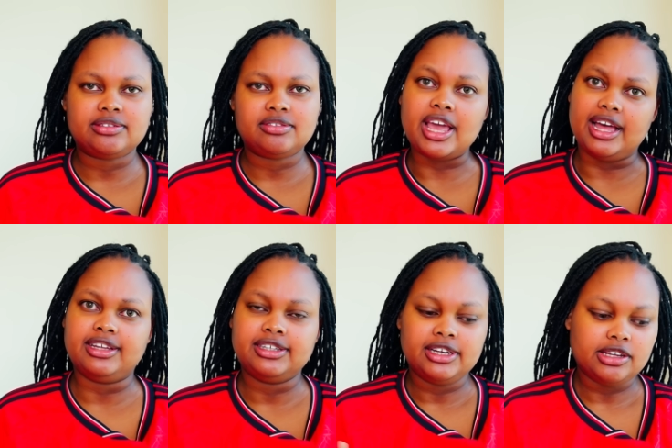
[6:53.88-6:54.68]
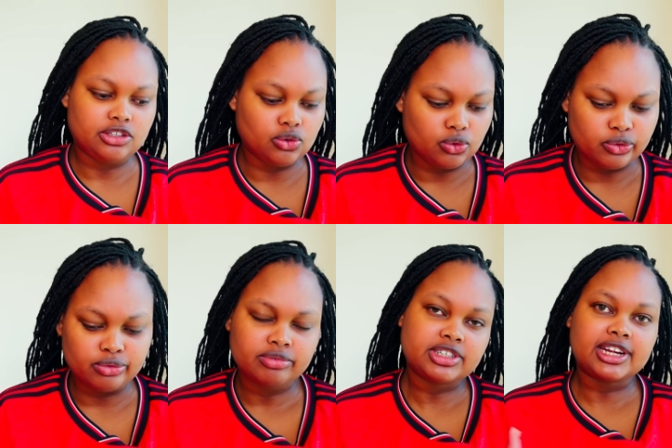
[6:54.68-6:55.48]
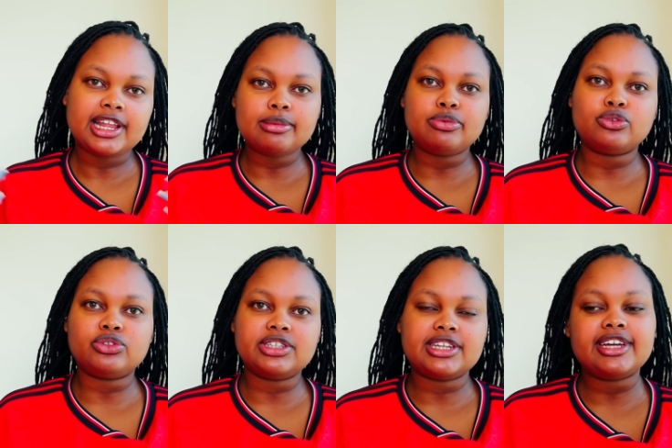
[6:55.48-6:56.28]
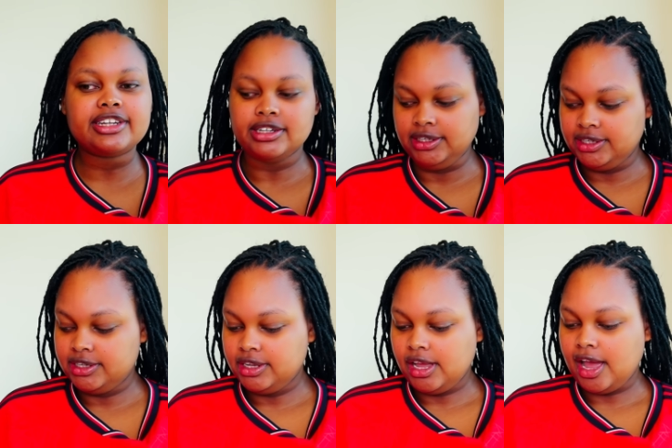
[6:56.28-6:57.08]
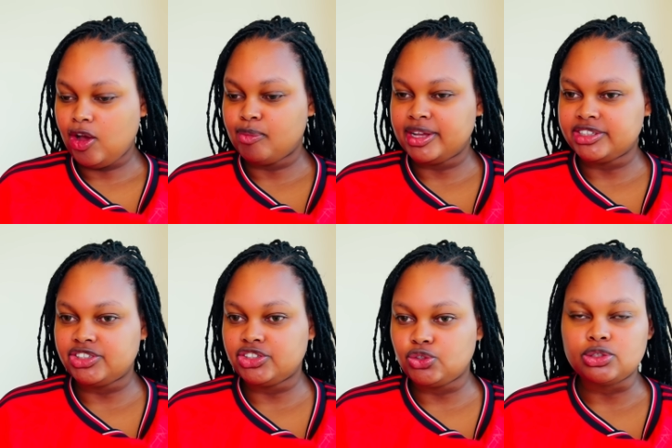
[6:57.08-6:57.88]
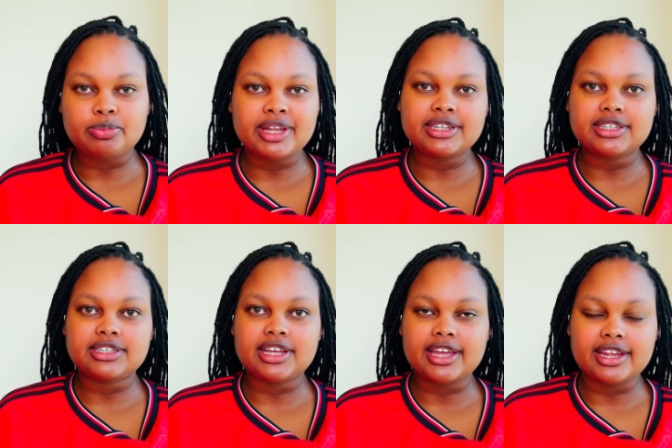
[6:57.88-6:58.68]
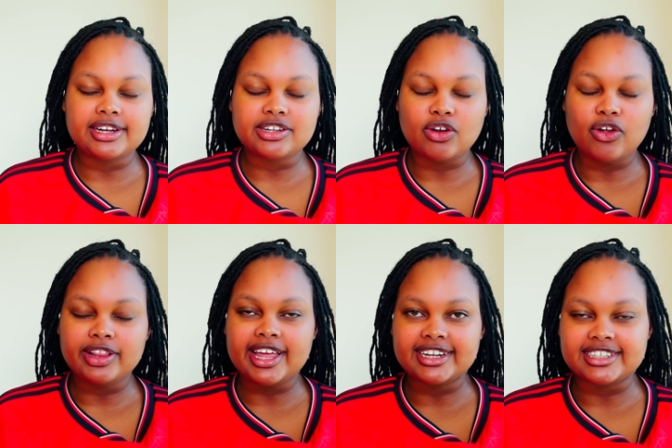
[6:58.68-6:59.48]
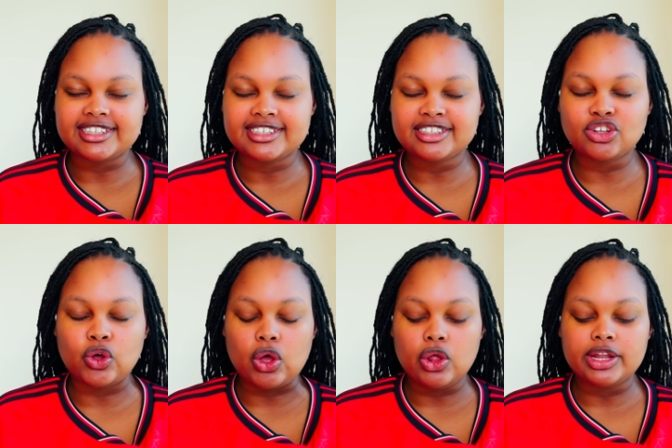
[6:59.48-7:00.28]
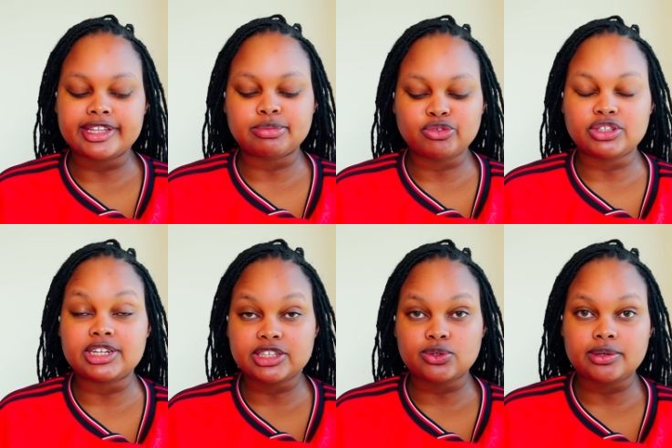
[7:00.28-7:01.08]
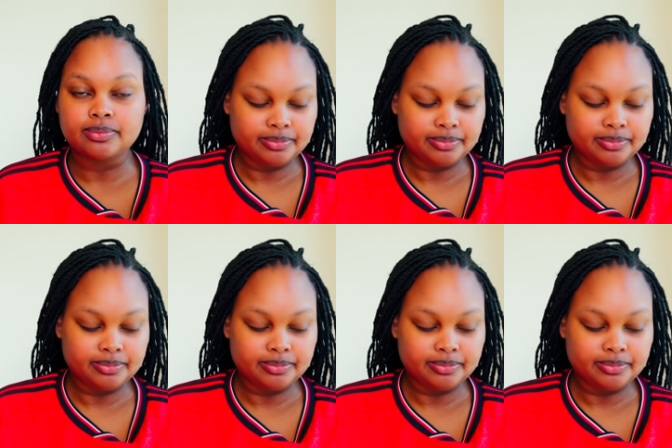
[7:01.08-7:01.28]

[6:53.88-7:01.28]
Yeah, so it can help you to decide how much to spend and all that. So let's move to the next one.